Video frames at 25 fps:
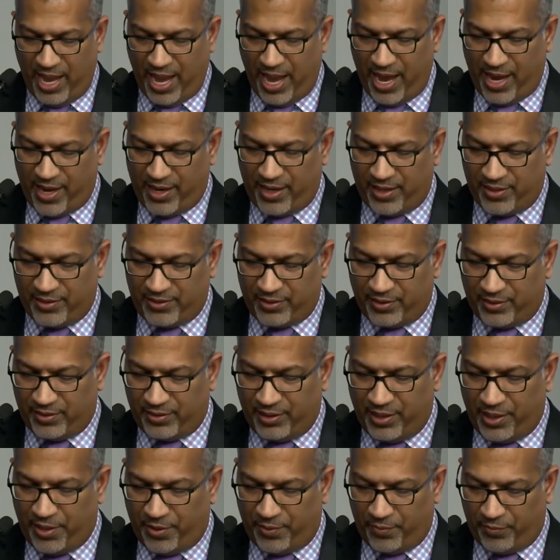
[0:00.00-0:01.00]
And
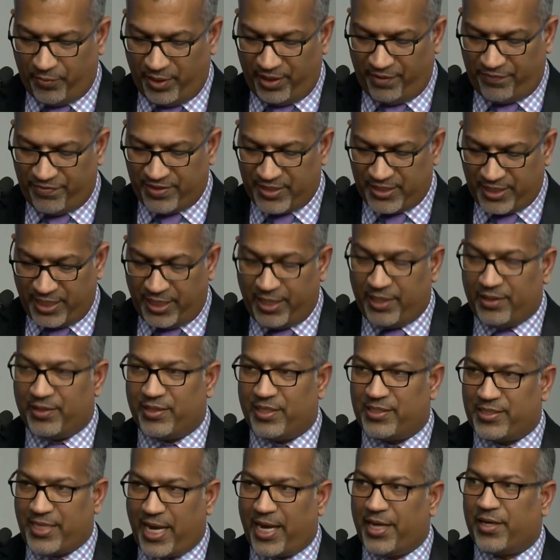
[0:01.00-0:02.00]
we've seen the
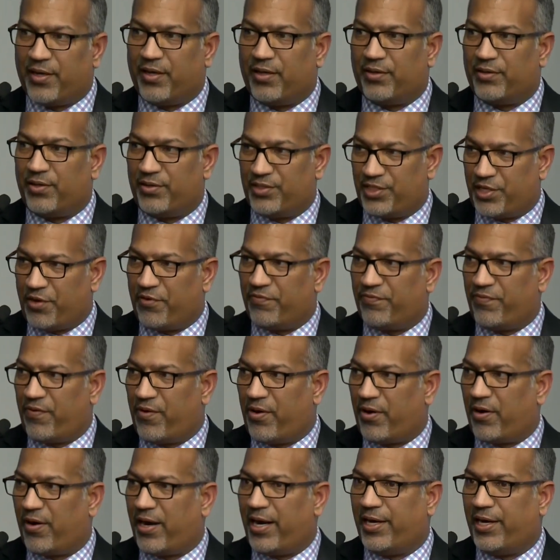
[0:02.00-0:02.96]
data so far,